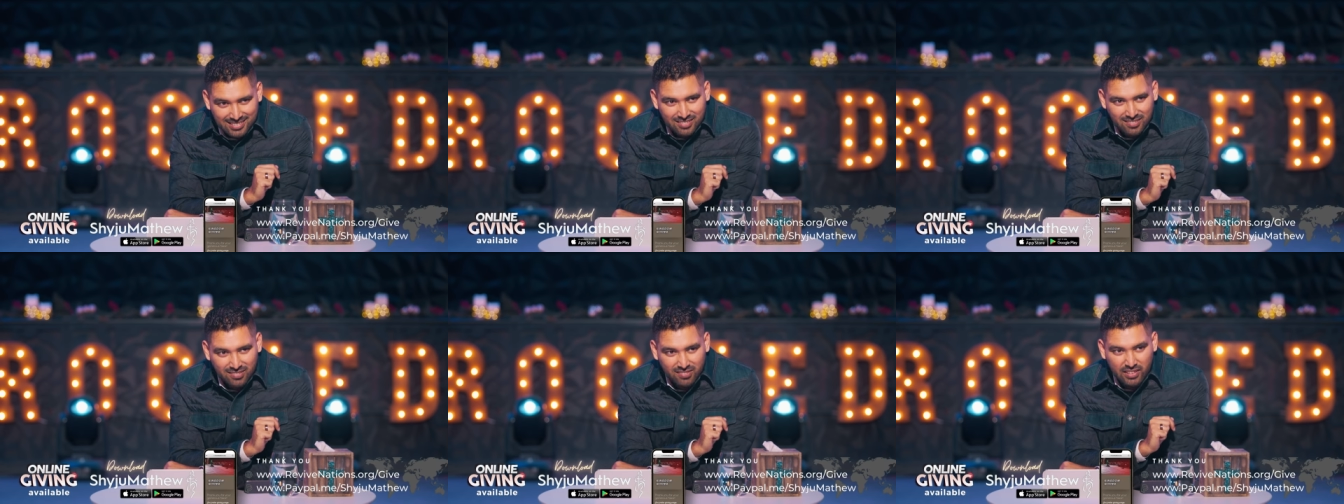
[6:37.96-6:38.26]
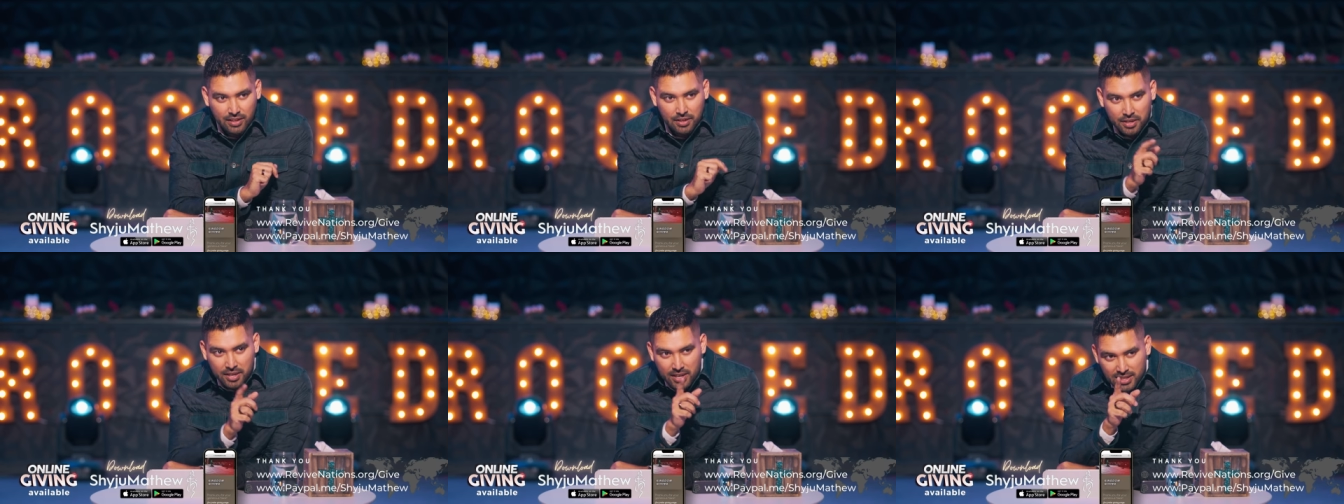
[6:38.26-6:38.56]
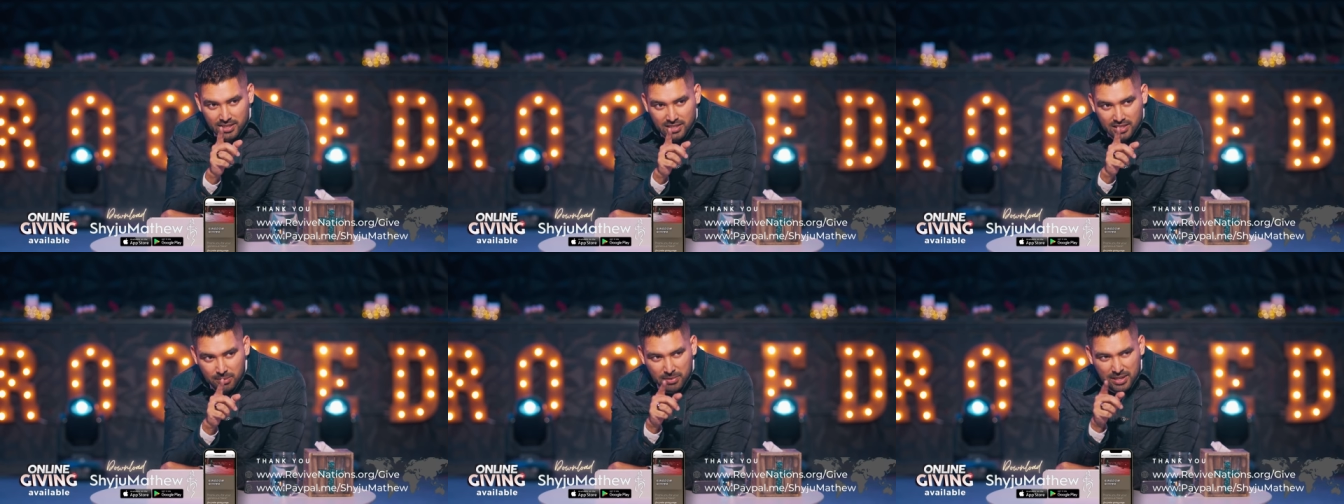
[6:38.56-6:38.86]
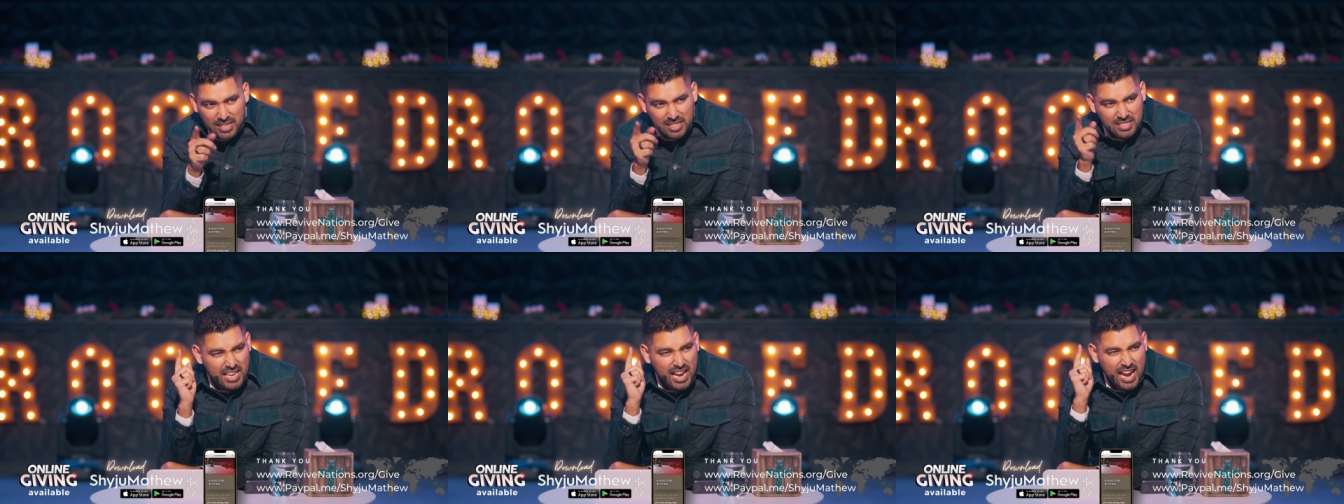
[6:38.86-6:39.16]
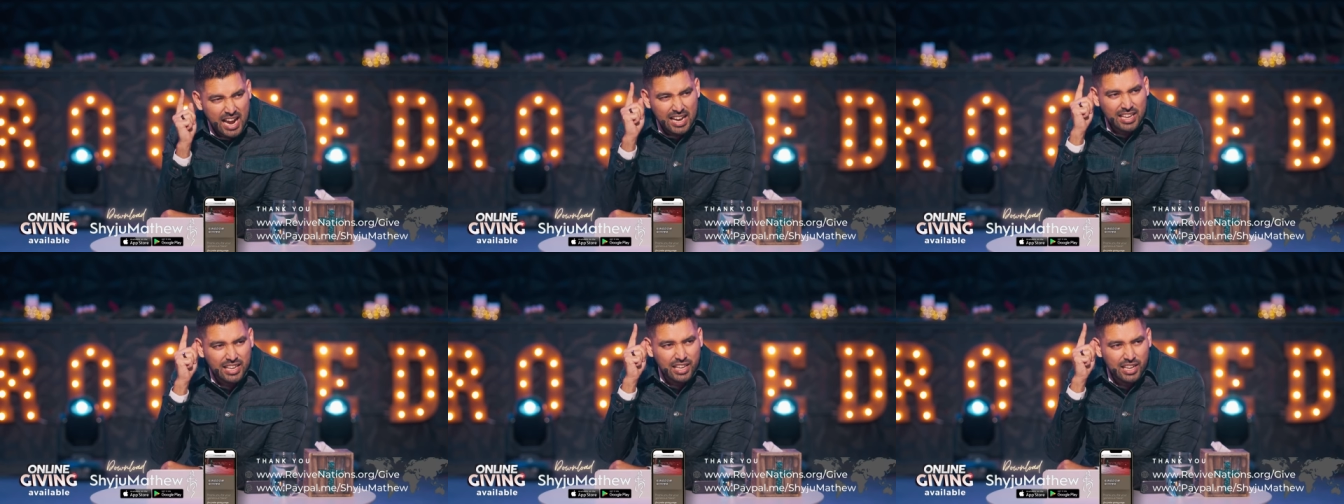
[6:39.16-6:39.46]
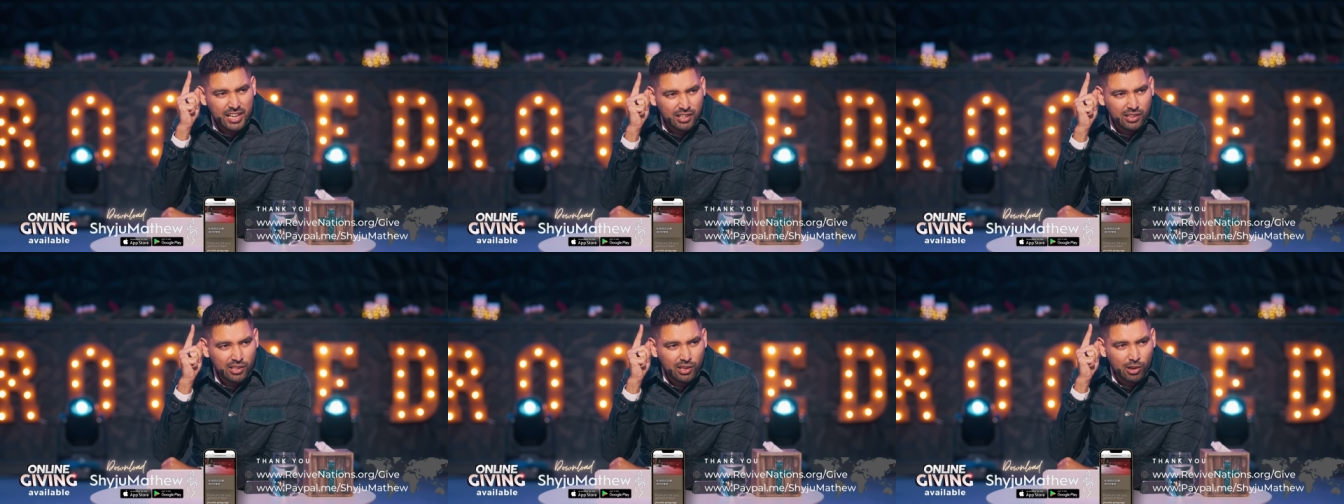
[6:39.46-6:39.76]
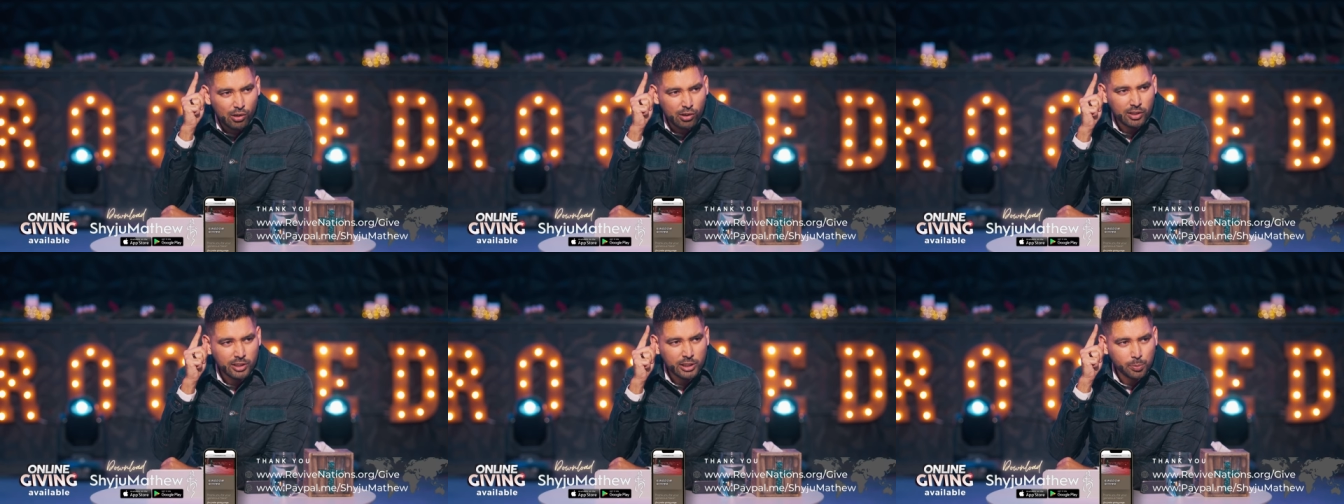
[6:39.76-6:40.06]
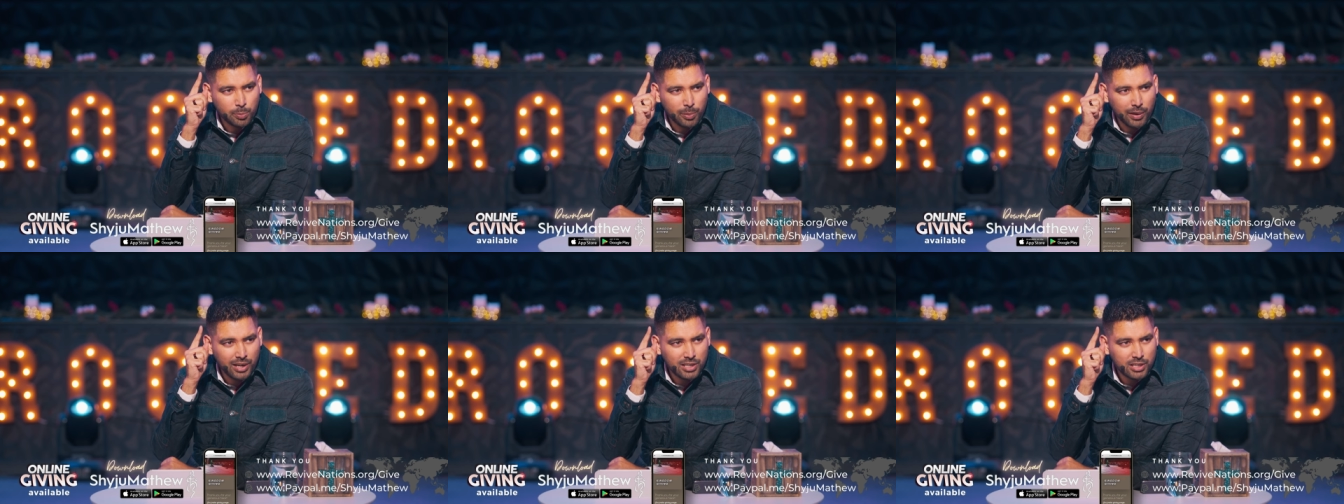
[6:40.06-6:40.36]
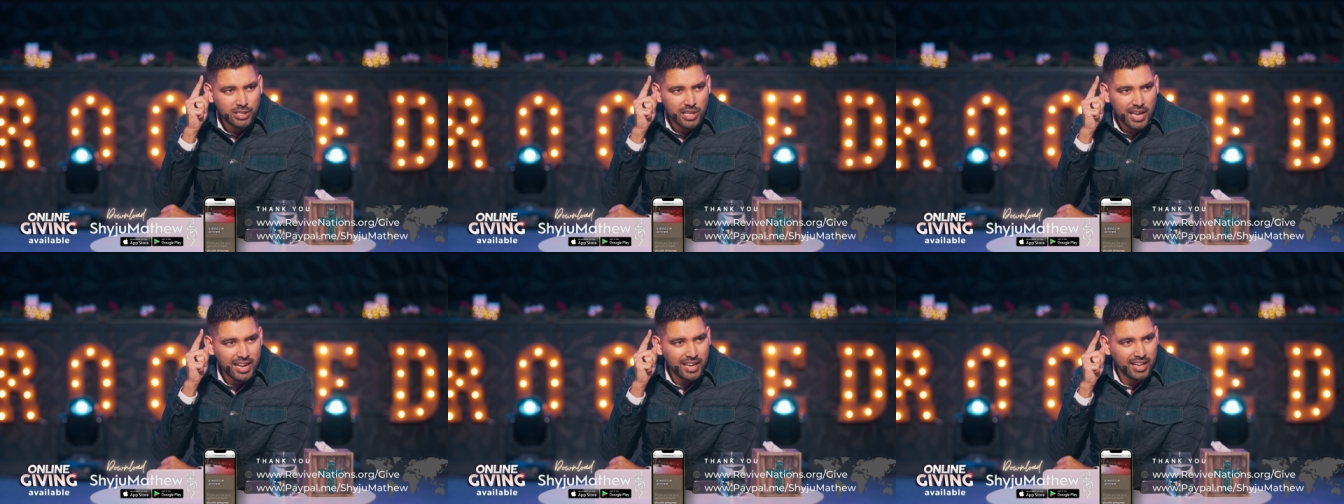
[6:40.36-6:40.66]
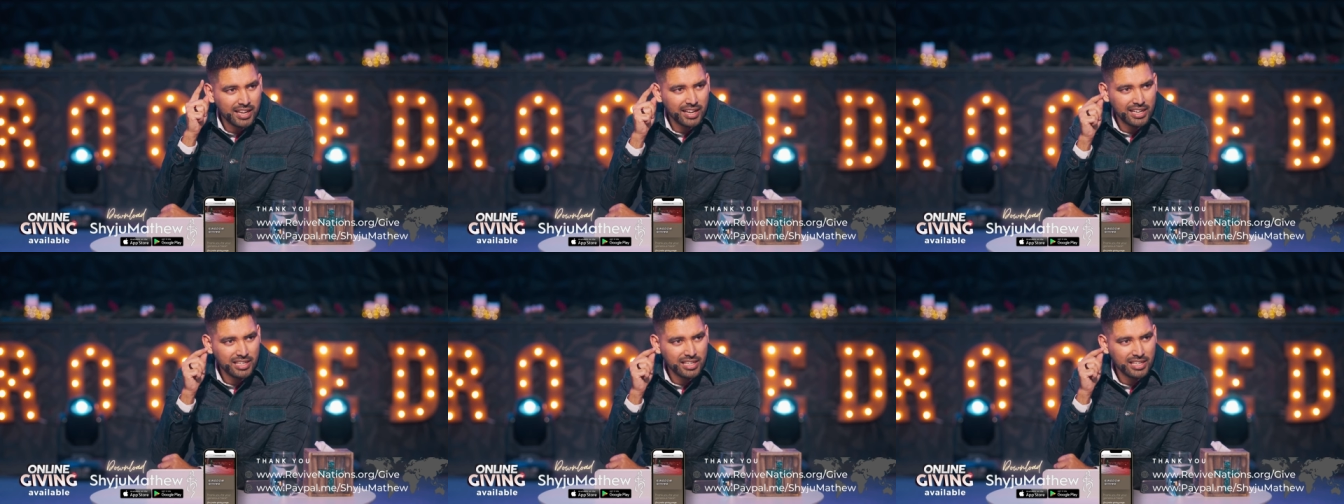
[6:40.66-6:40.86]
when you hear somebody say, I hear the Holy Spirit saying,